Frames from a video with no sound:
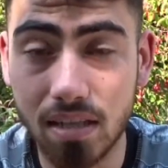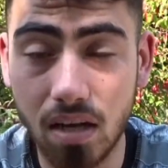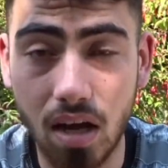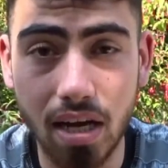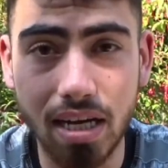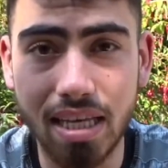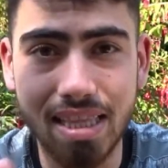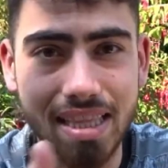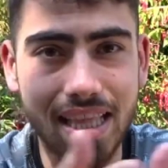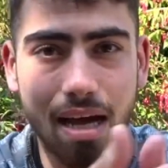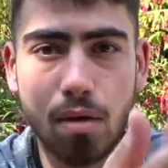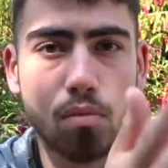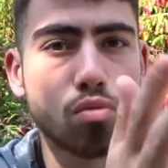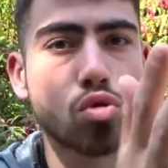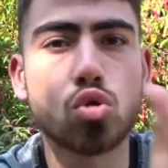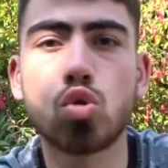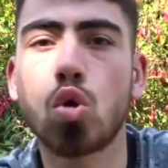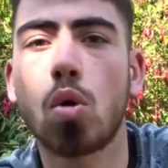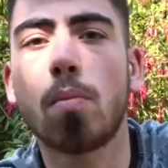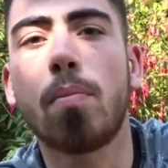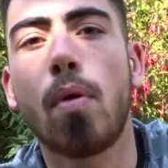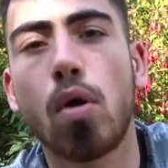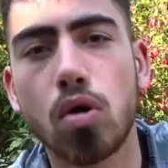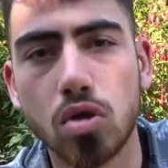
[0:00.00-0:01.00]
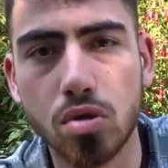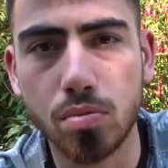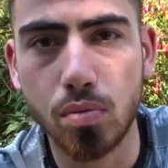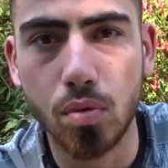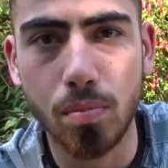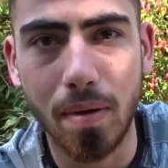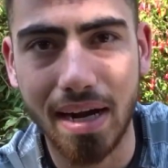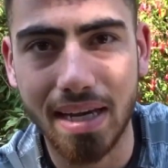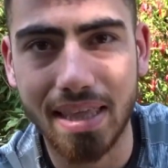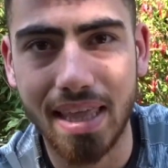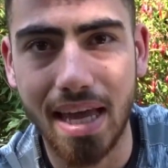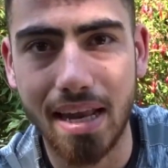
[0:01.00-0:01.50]
Like, that was not possible
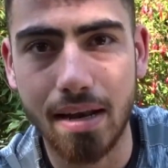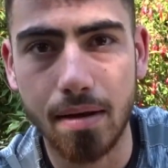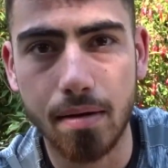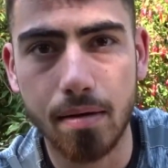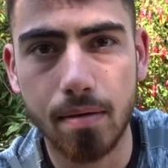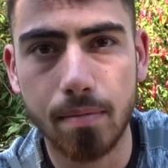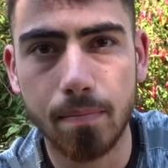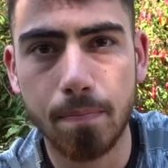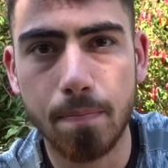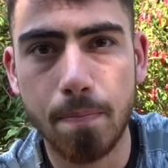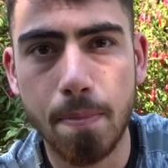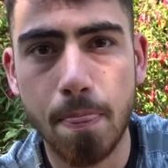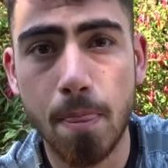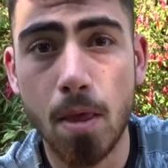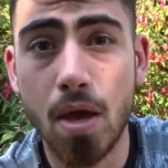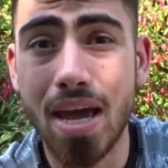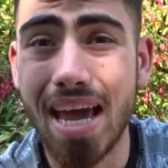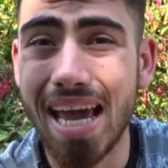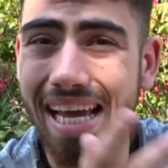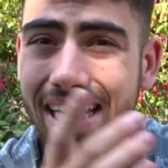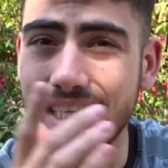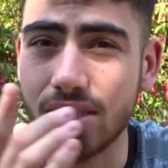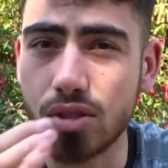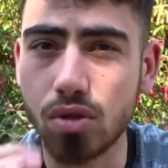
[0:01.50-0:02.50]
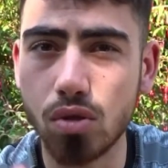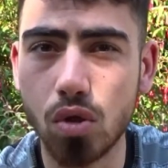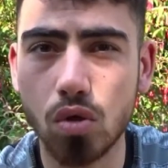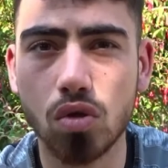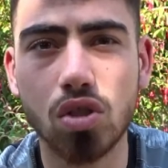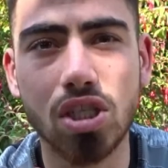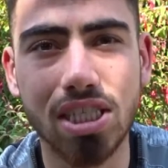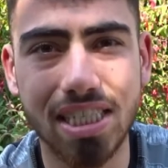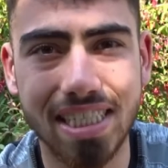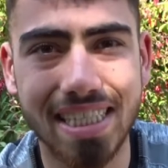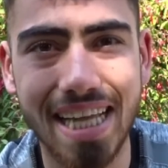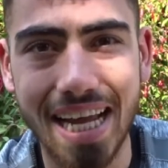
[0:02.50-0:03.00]
back then it's not
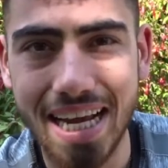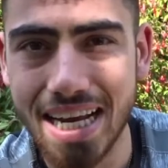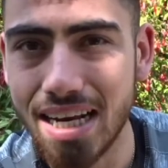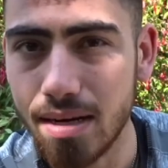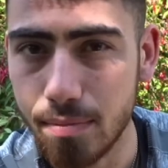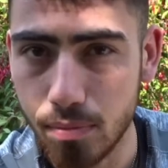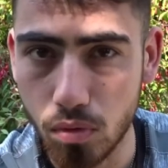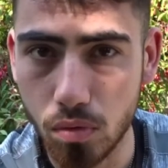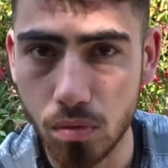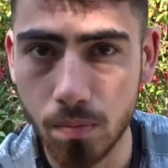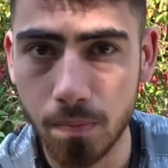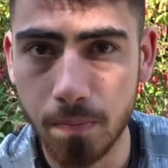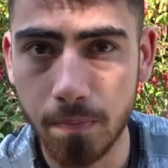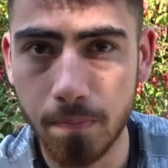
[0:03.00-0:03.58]
sustainable.